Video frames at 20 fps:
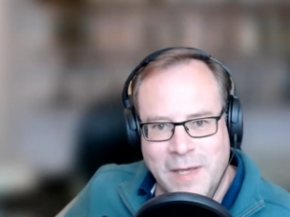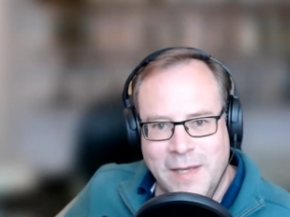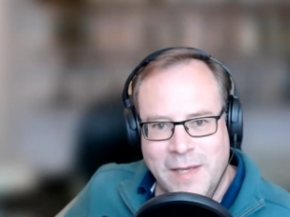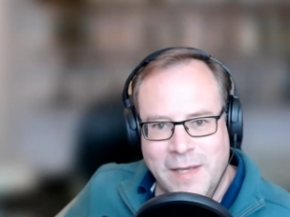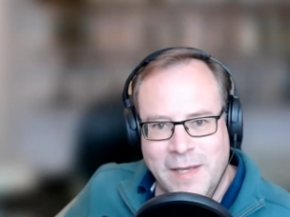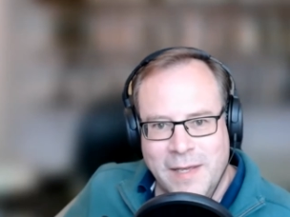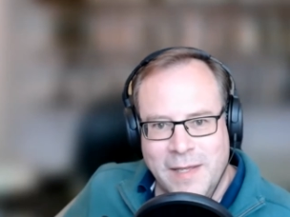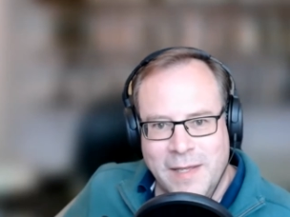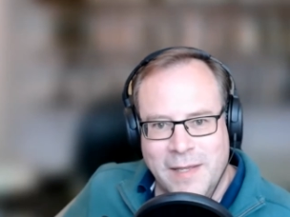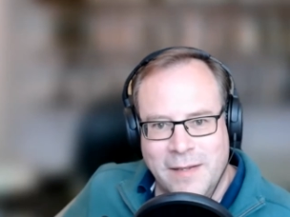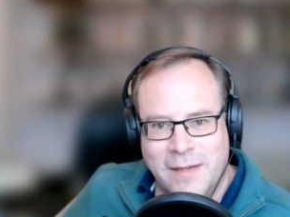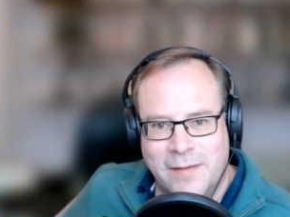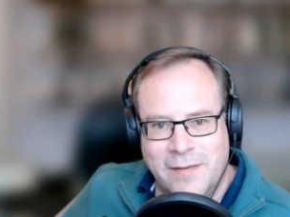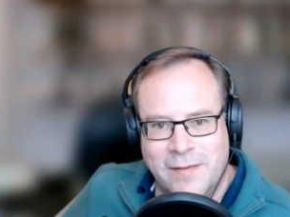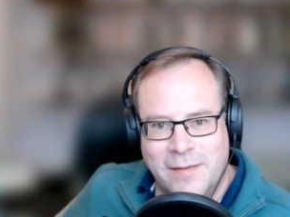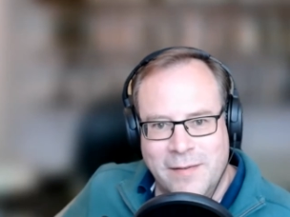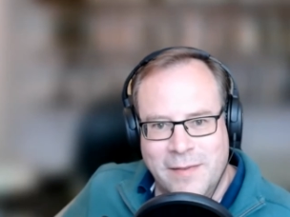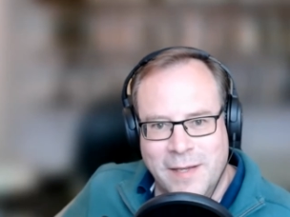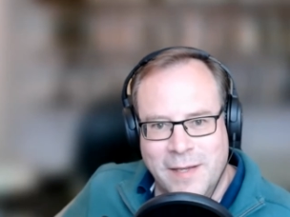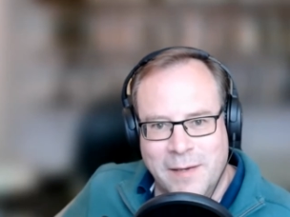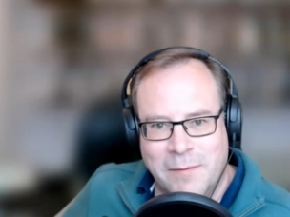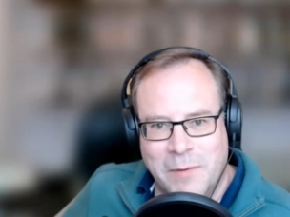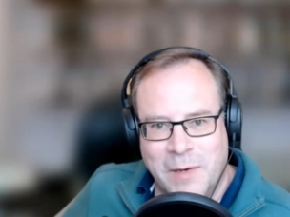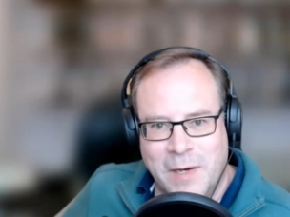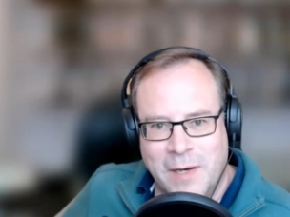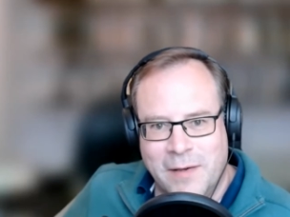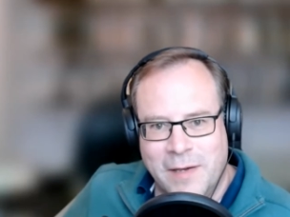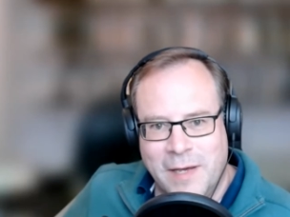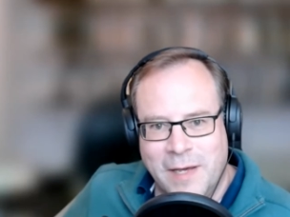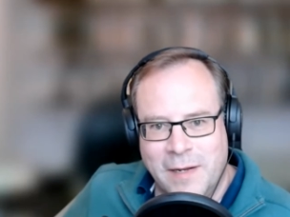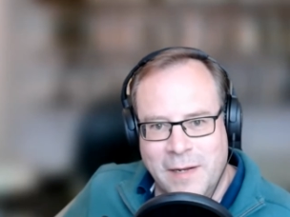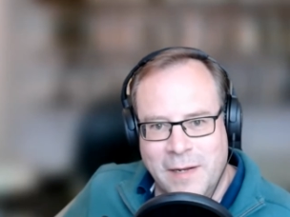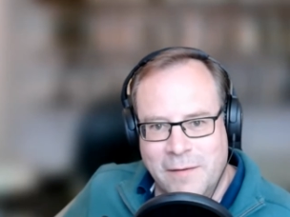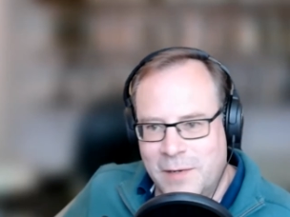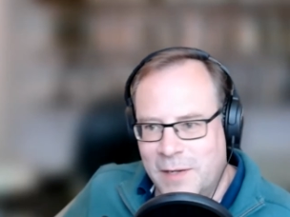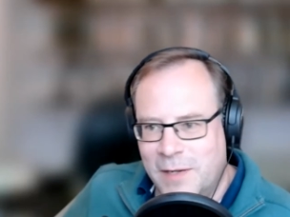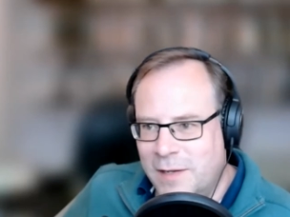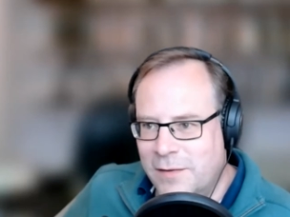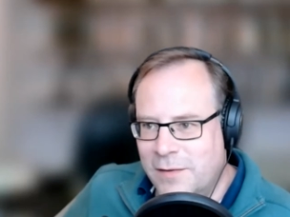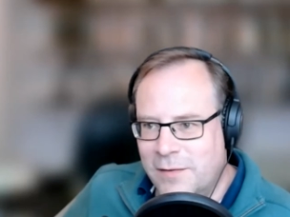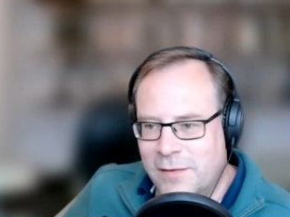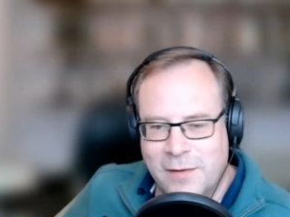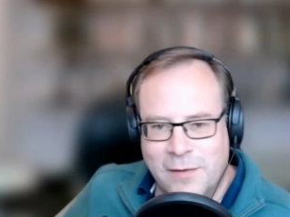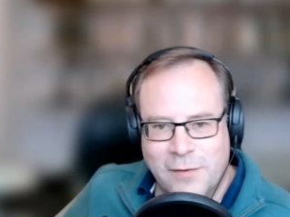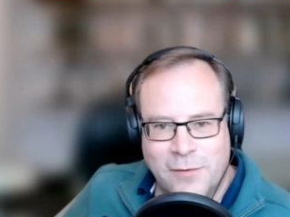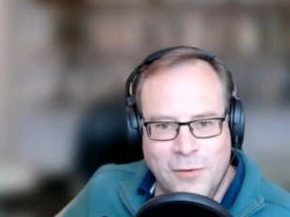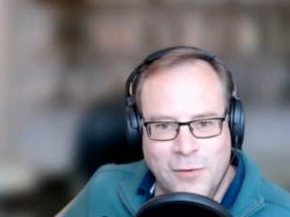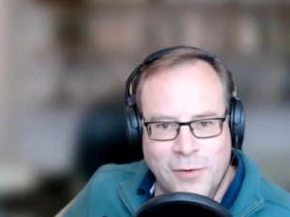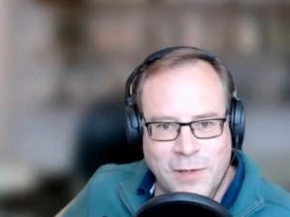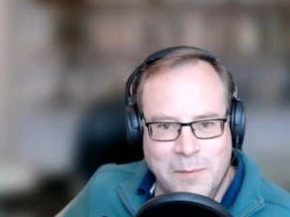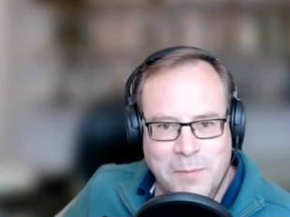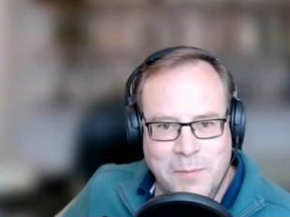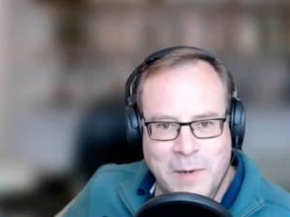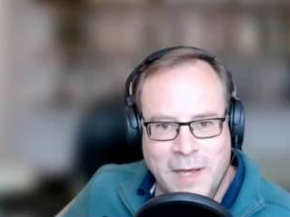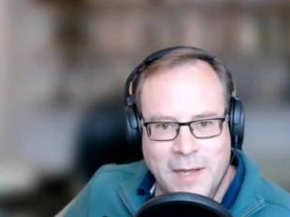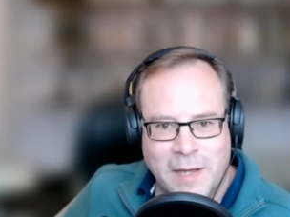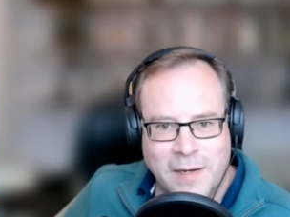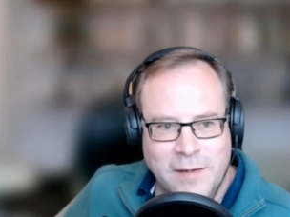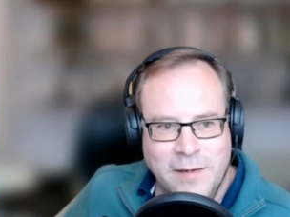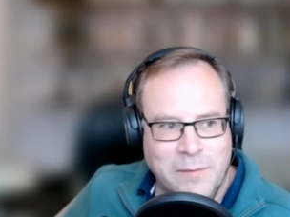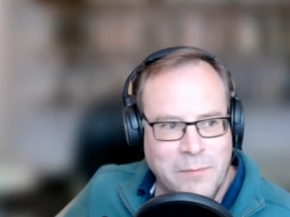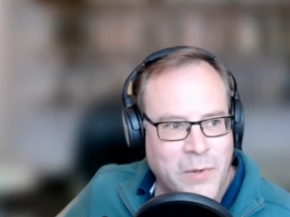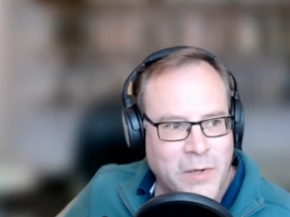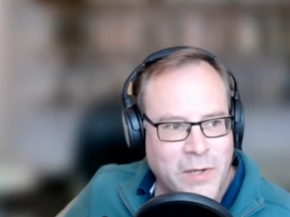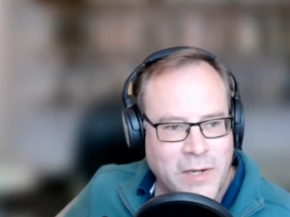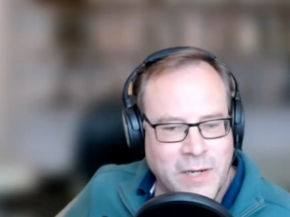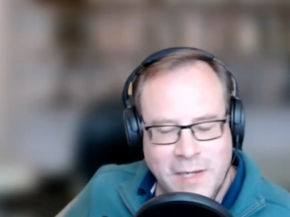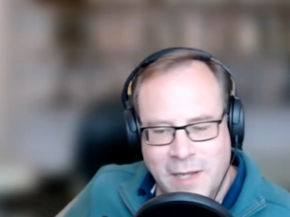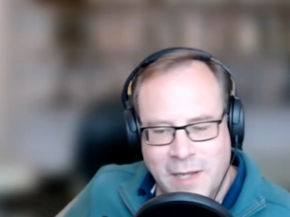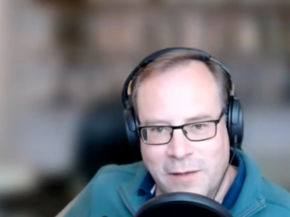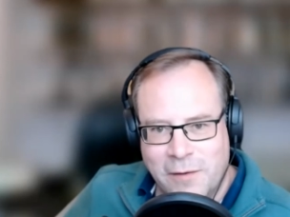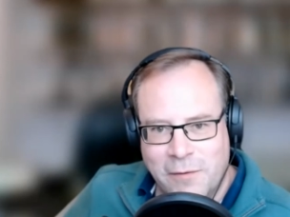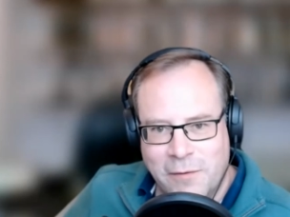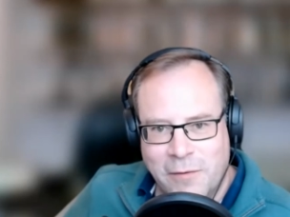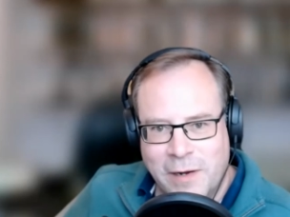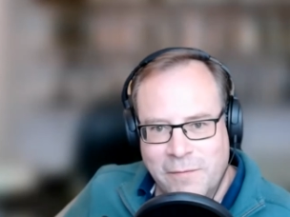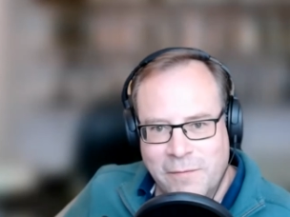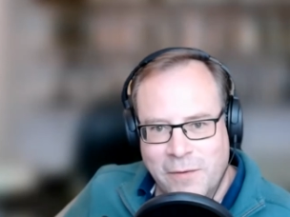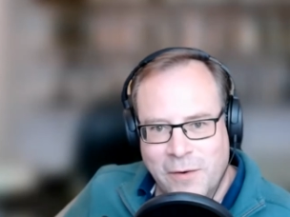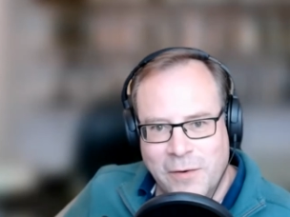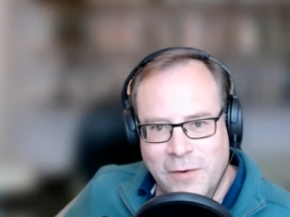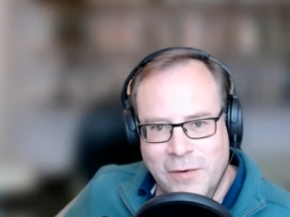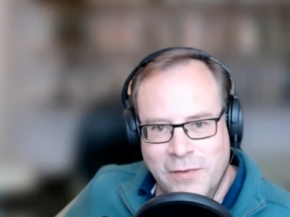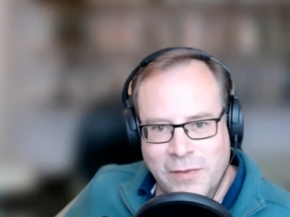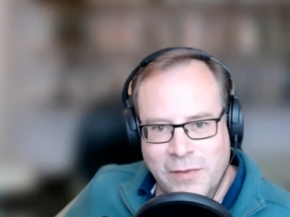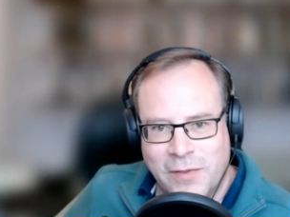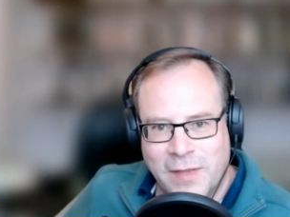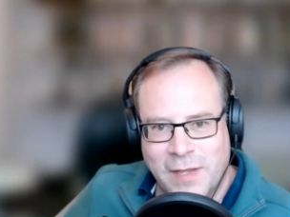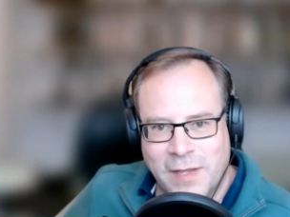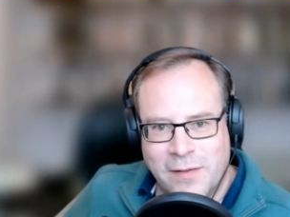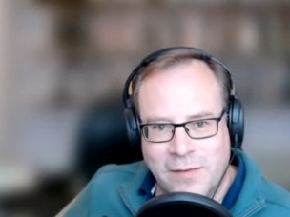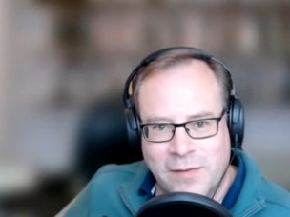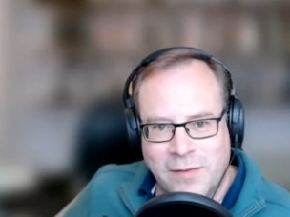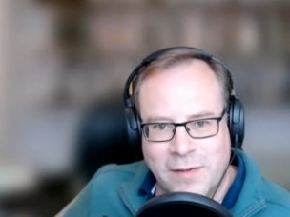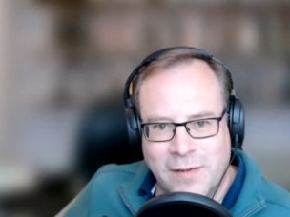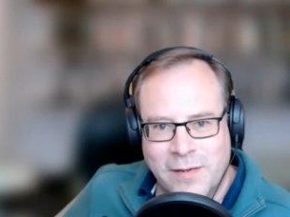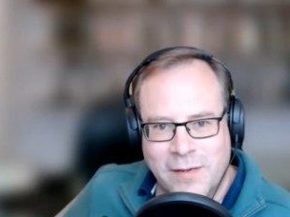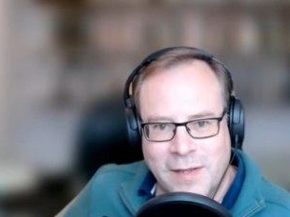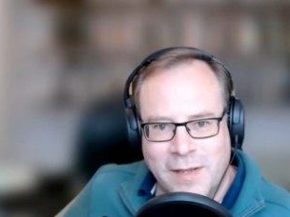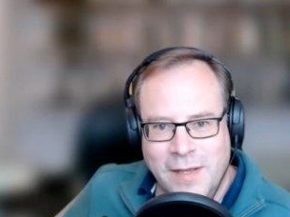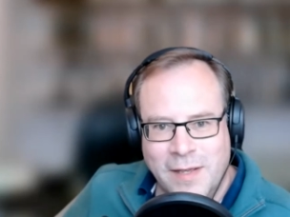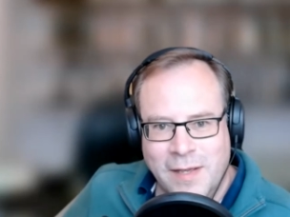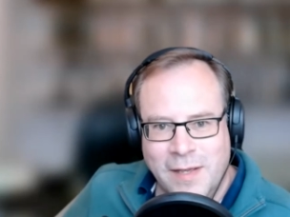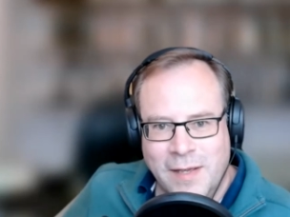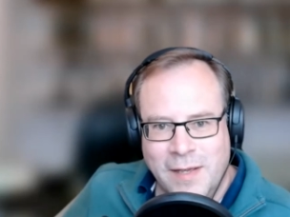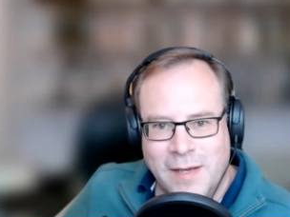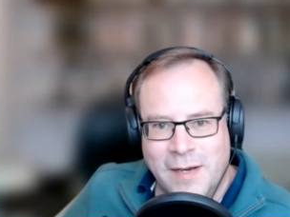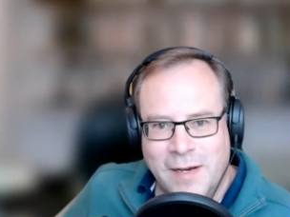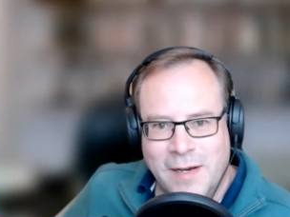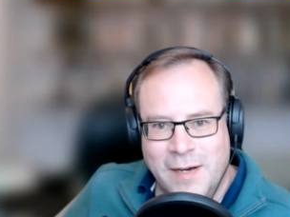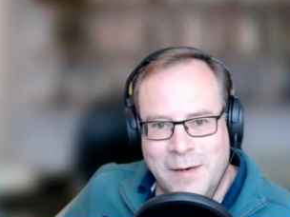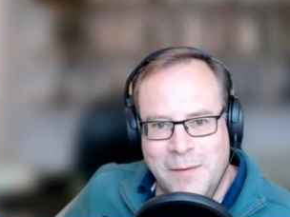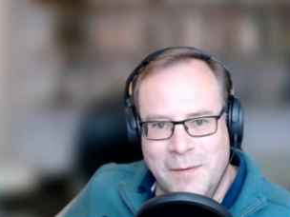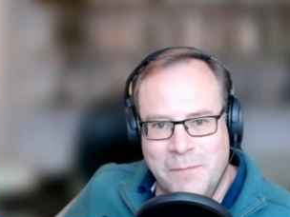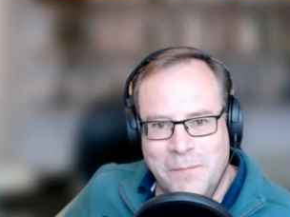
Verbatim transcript: this thing about NFTs are destroying the planet and burning down the rainforests and things. And um,